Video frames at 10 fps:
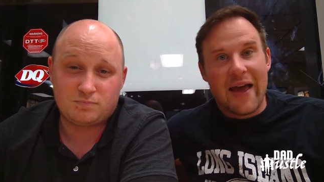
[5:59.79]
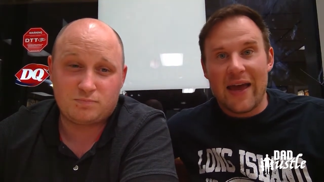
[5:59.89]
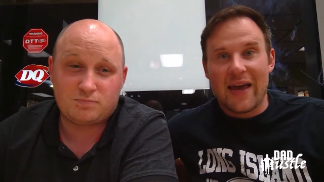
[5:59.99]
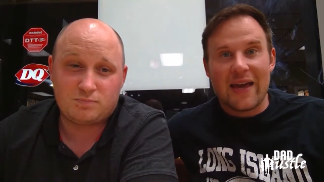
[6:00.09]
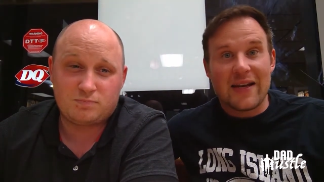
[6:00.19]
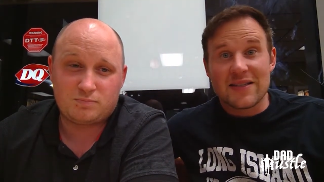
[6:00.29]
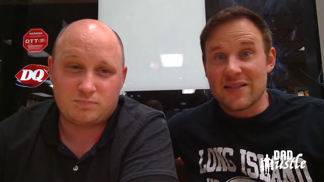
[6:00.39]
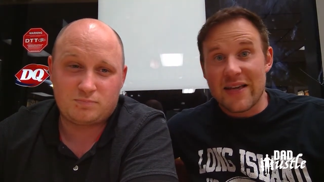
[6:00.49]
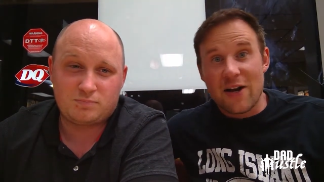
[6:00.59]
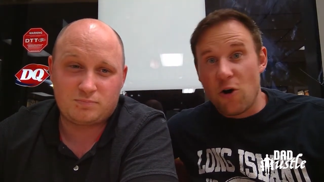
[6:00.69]
Speaker 1: and he's a
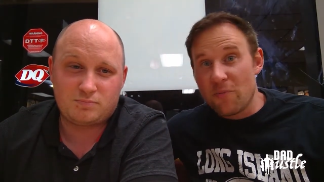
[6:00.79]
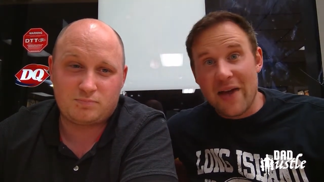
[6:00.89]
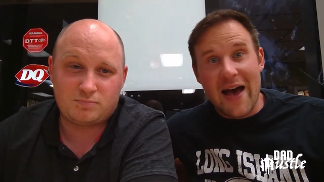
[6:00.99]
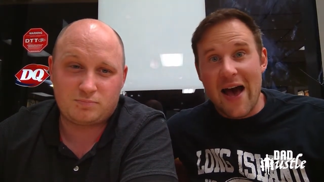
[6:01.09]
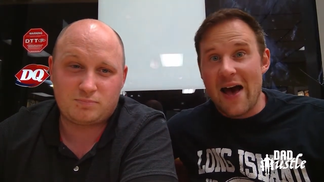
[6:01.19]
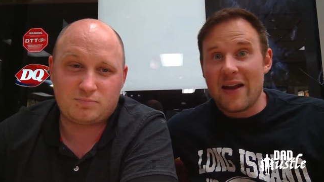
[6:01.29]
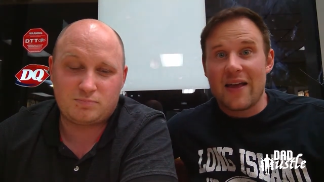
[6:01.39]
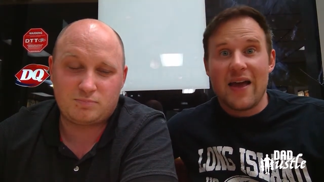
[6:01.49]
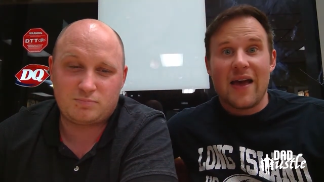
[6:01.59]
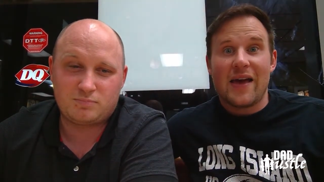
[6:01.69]
stay-at-home dad.
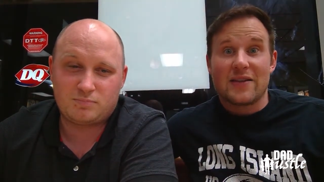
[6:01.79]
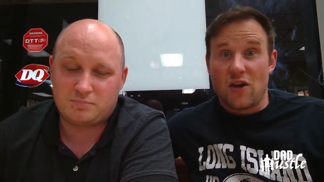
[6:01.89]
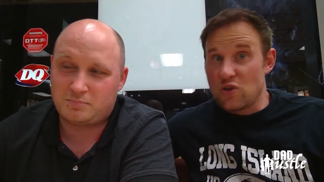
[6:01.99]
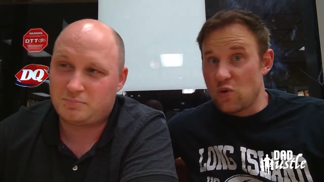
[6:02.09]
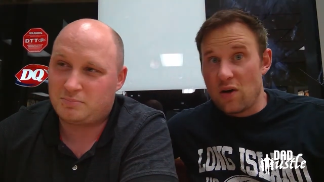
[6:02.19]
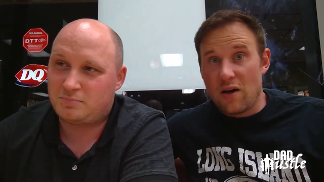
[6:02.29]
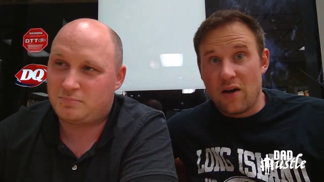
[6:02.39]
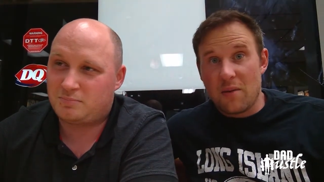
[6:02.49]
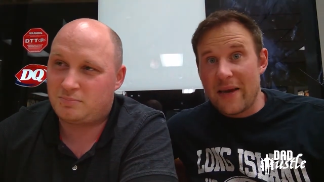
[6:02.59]
He's also an